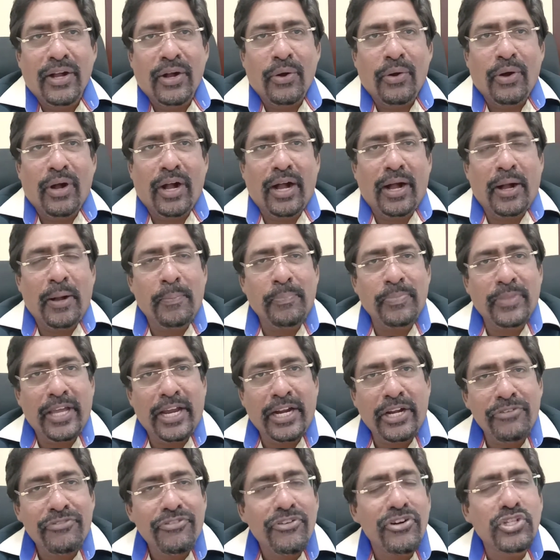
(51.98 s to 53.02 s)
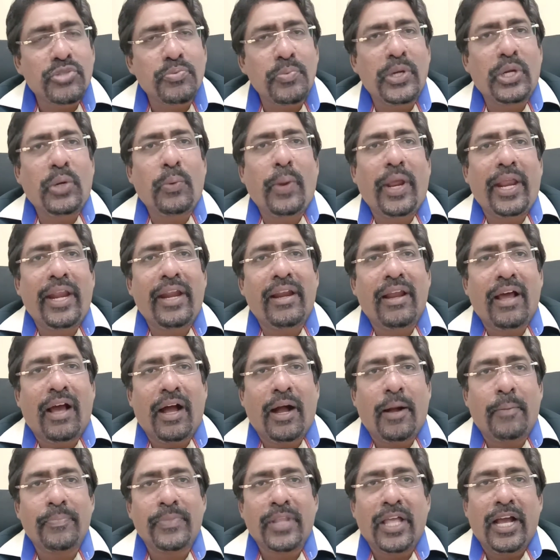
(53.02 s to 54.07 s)
the difference between
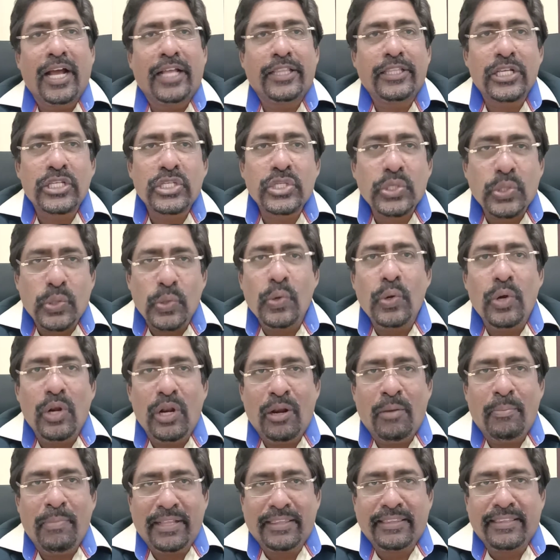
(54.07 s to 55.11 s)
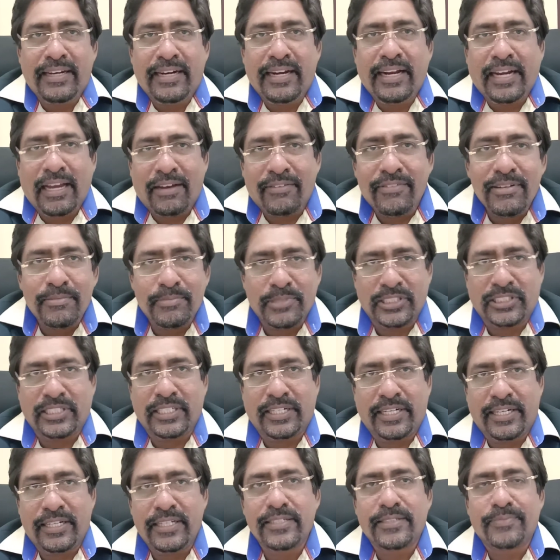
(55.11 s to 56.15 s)
the school method and our method
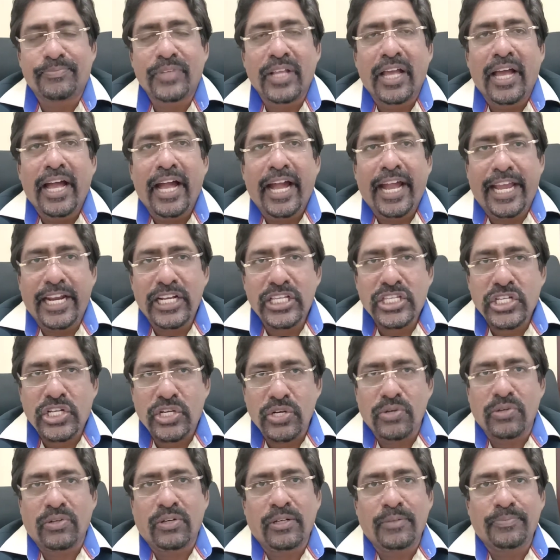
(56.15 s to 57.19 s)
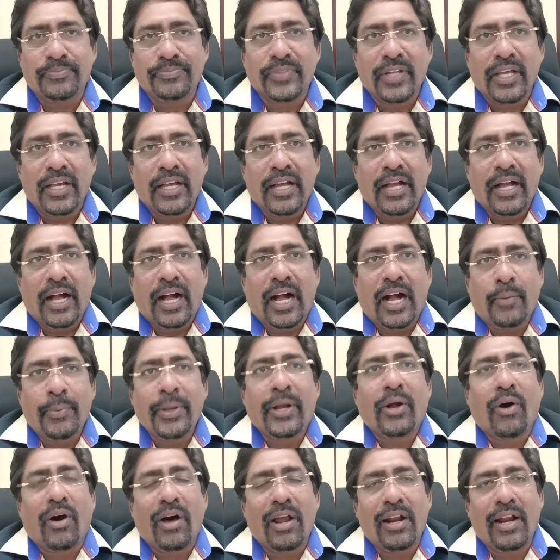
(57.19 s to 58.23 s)
is, in school we
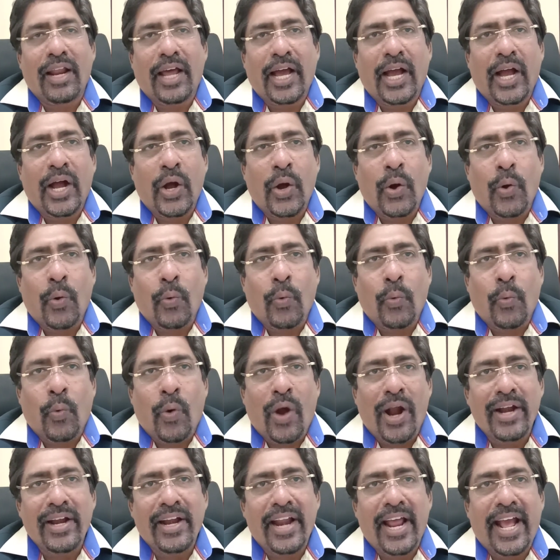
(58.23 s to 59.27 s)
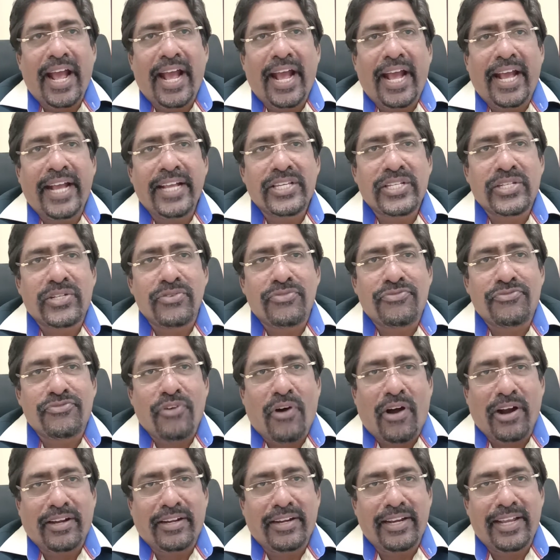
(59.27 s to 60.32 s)
call
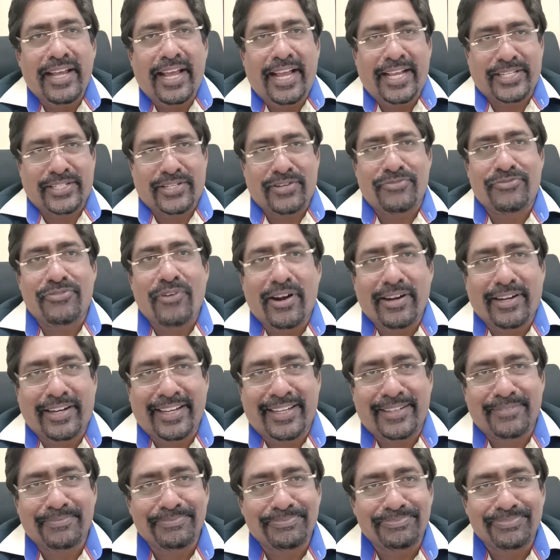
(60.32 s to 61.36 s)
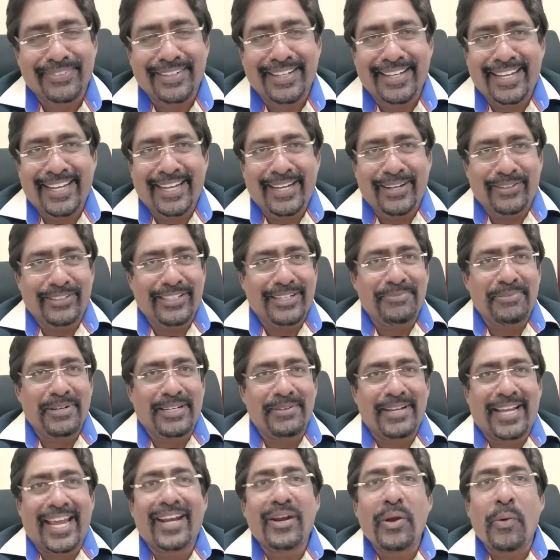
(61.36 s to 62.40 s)
1:40:40. You know the repeat
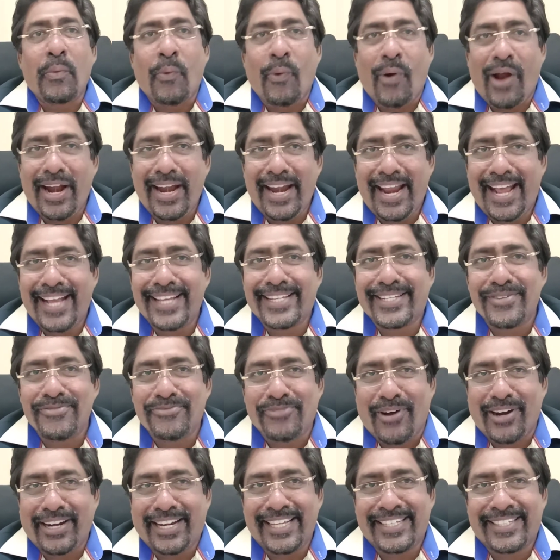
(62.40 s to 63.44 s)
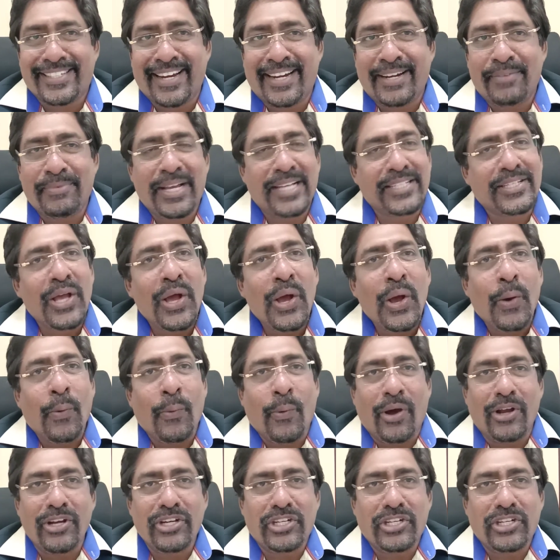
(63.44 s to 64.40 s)
again, 1:40 study, because one